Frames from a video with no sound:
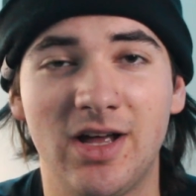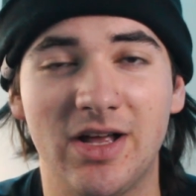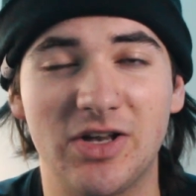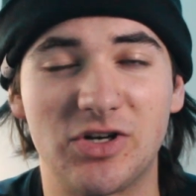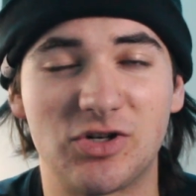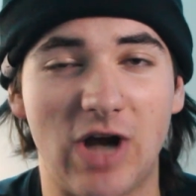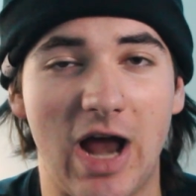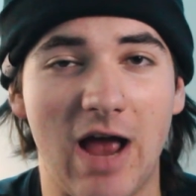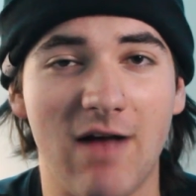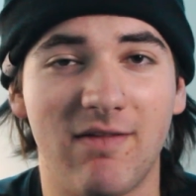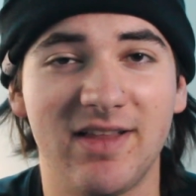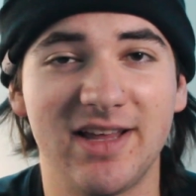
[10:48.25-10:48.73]

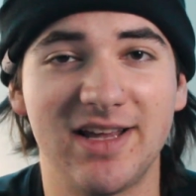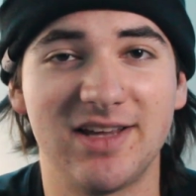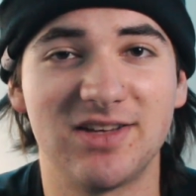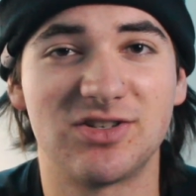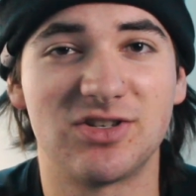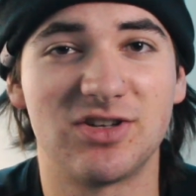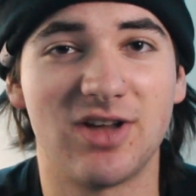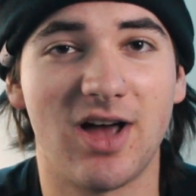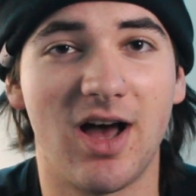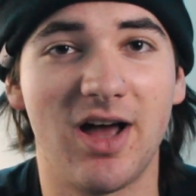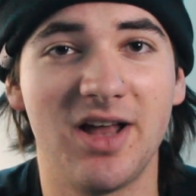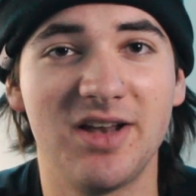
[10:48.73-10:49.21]
Traveling
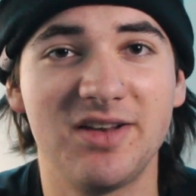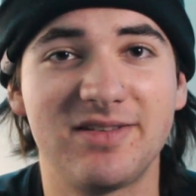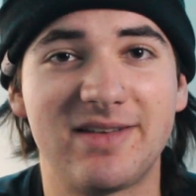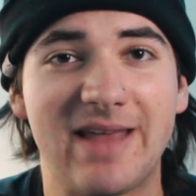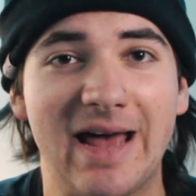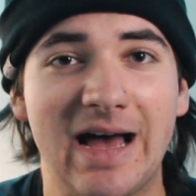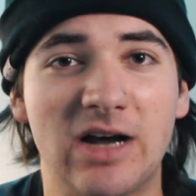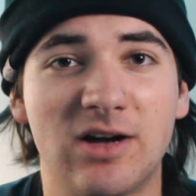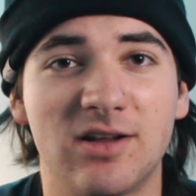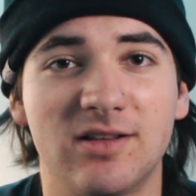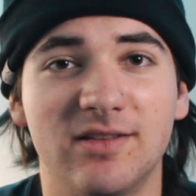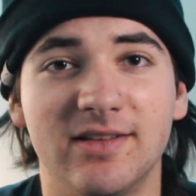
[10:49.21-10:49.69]
is
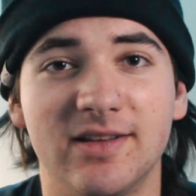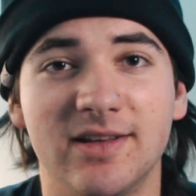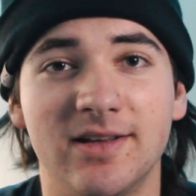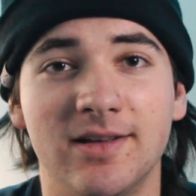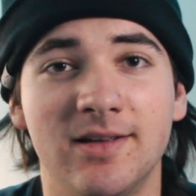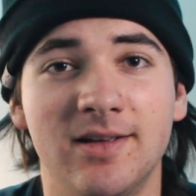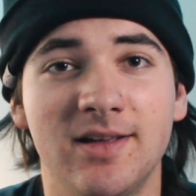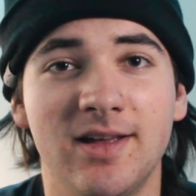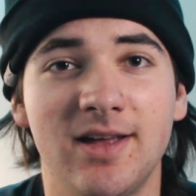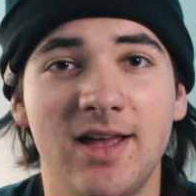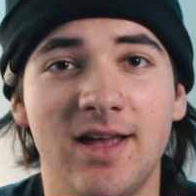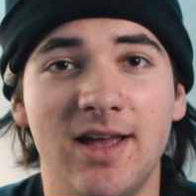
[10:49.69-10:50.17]
undoubtedly
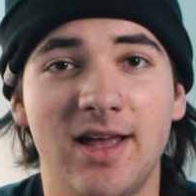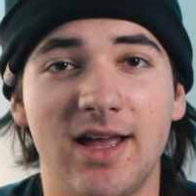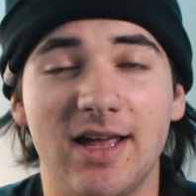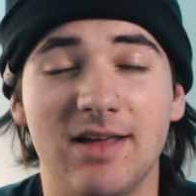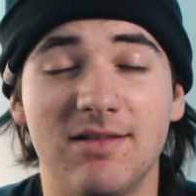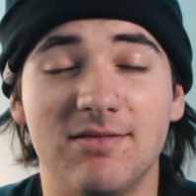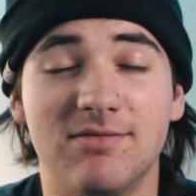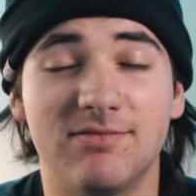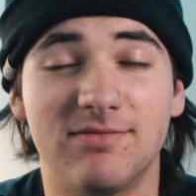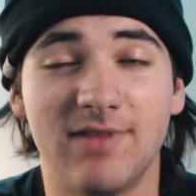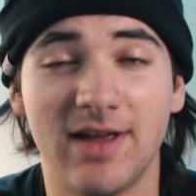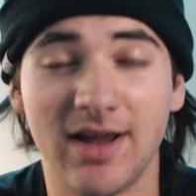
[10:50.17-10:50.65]

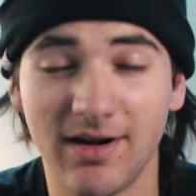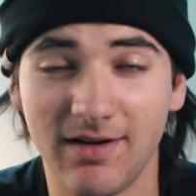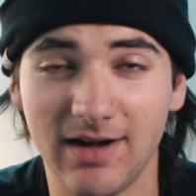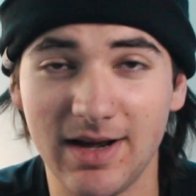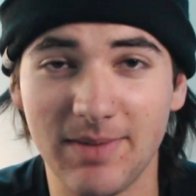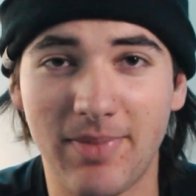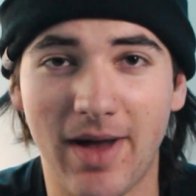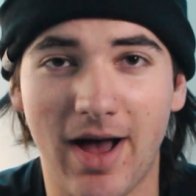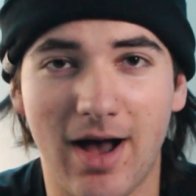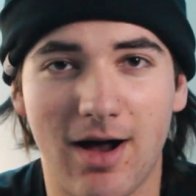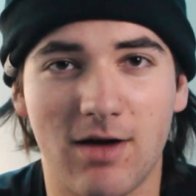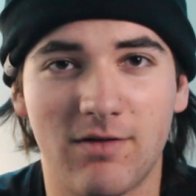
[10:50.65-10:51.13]
a very
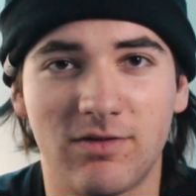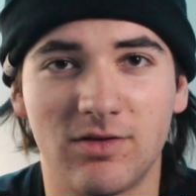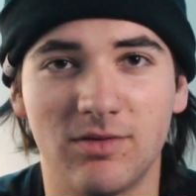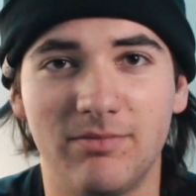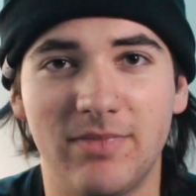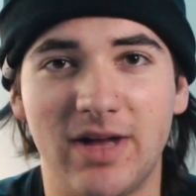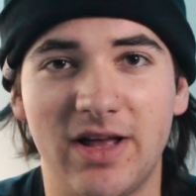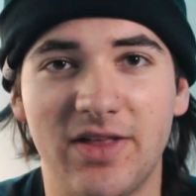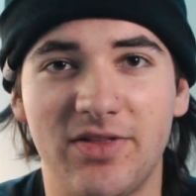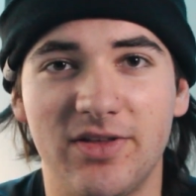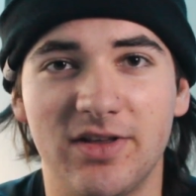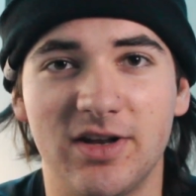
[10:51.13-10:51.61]
powerful
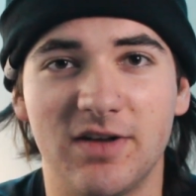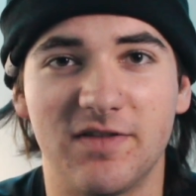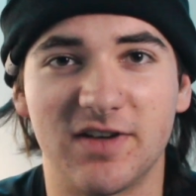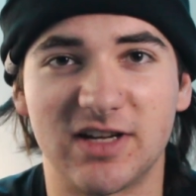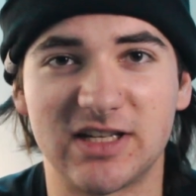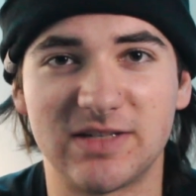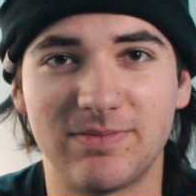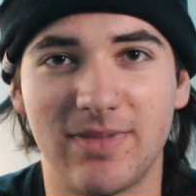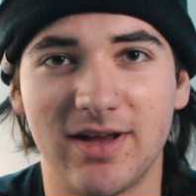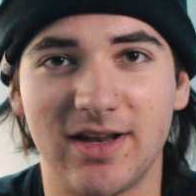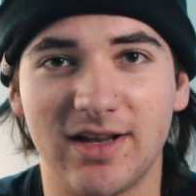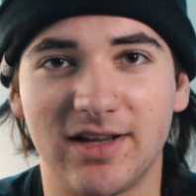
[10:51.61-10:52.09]
method of
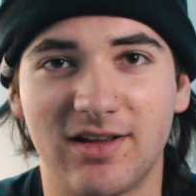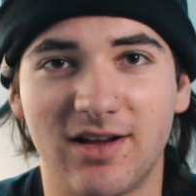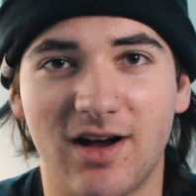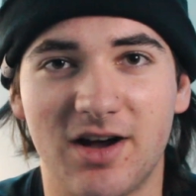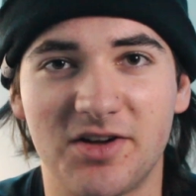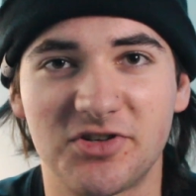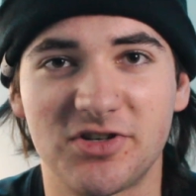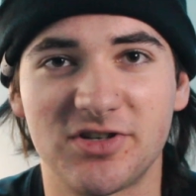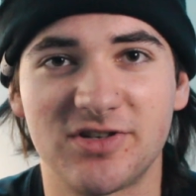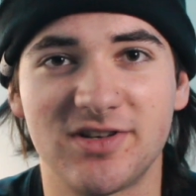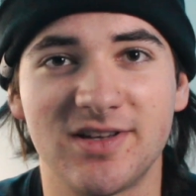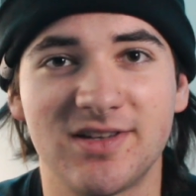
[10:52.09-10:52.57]
expanding
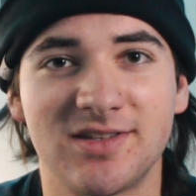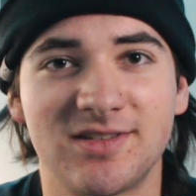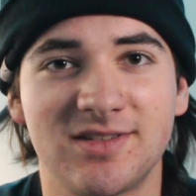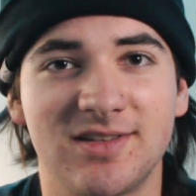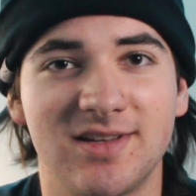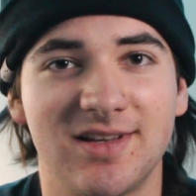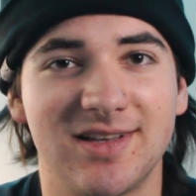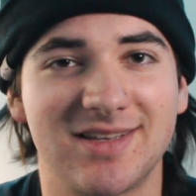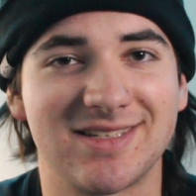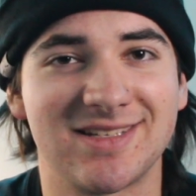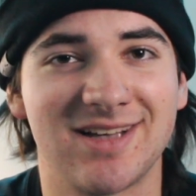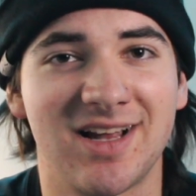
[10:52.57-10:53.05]
consciousness.
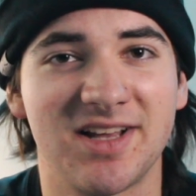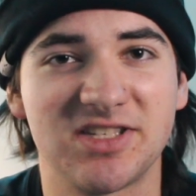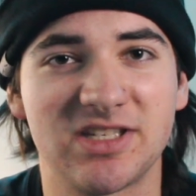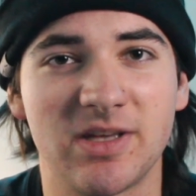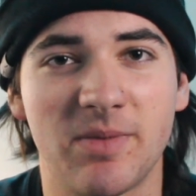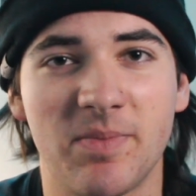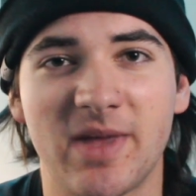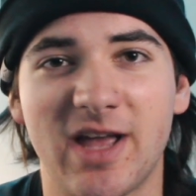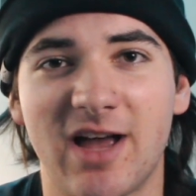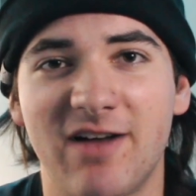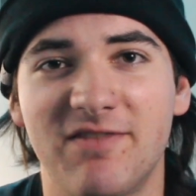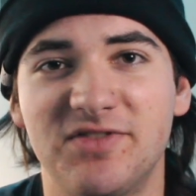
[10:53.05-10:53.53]
It's not
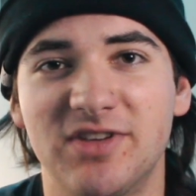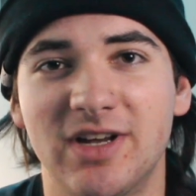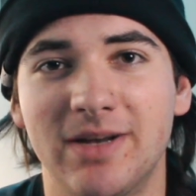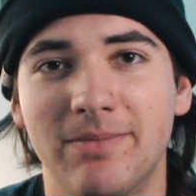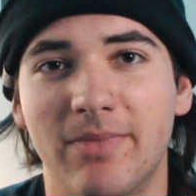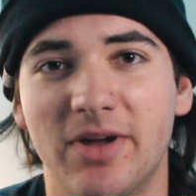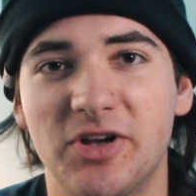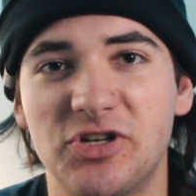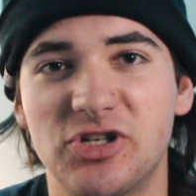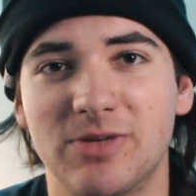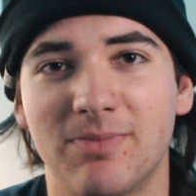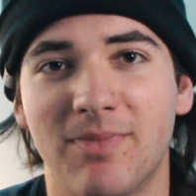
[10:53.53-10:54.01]
something I've done
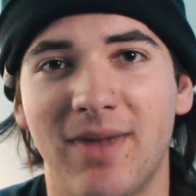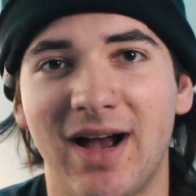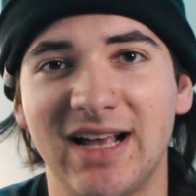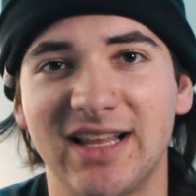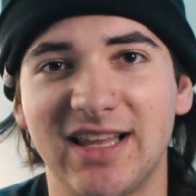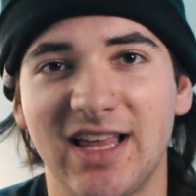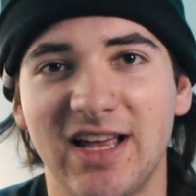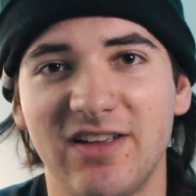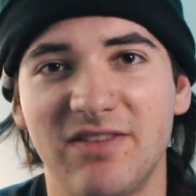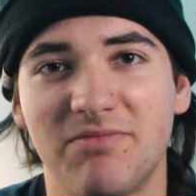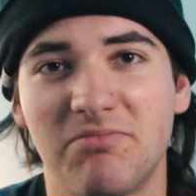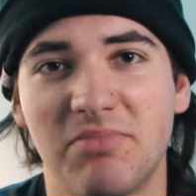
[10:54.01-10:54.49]
much in my
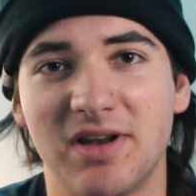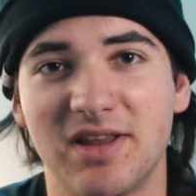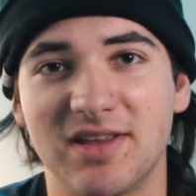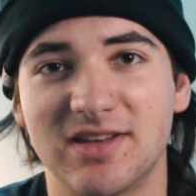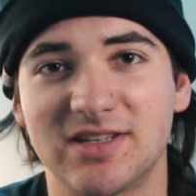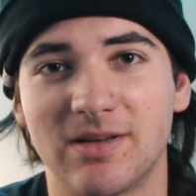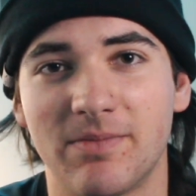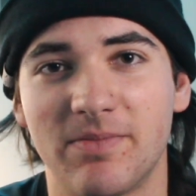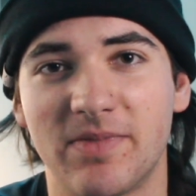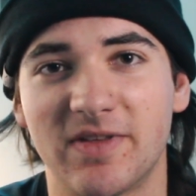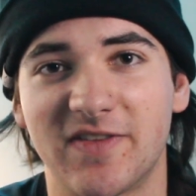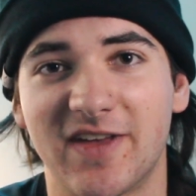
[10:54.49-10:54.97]
life, but it's
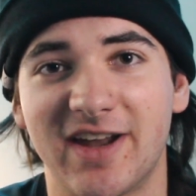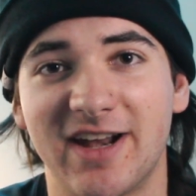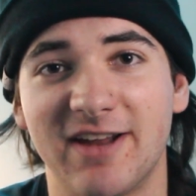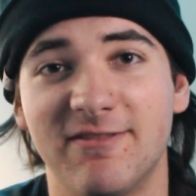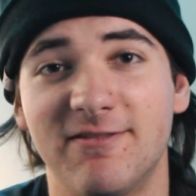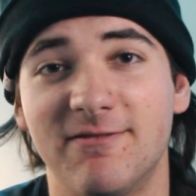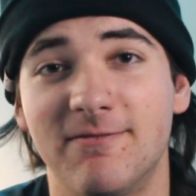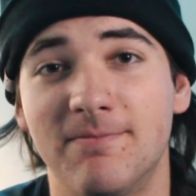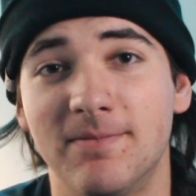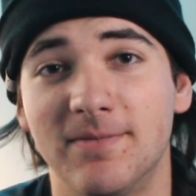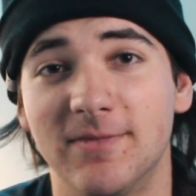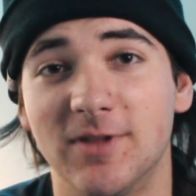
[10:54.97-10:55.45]
something that I
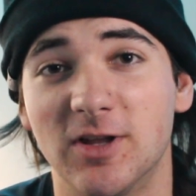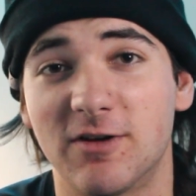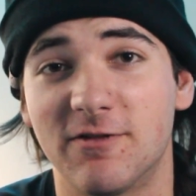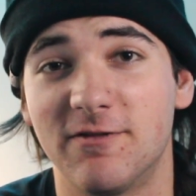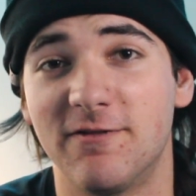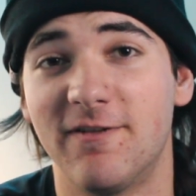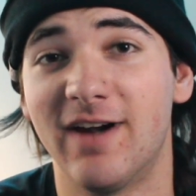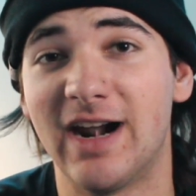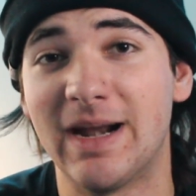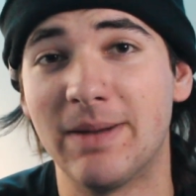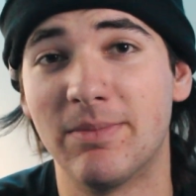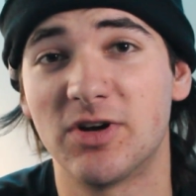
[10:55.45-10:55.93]
look
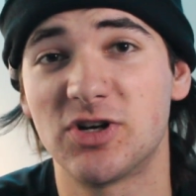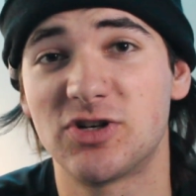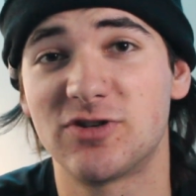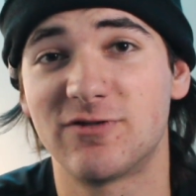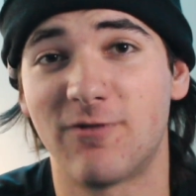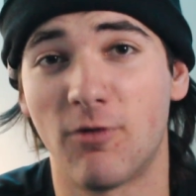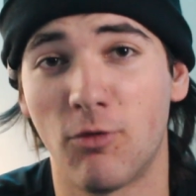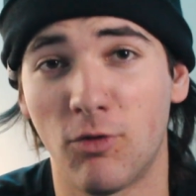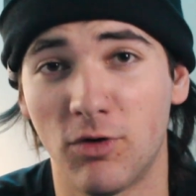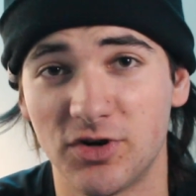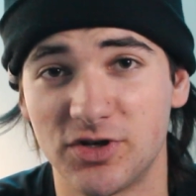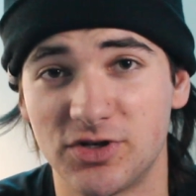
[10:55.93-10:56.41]
very much
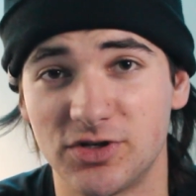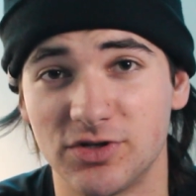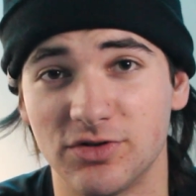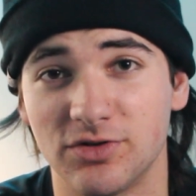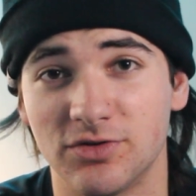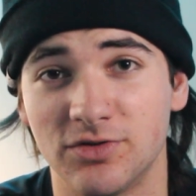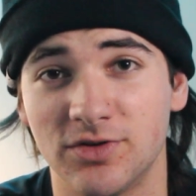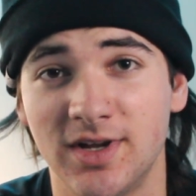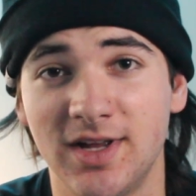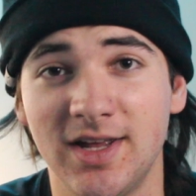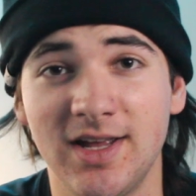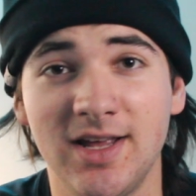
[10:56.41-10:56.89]
forward to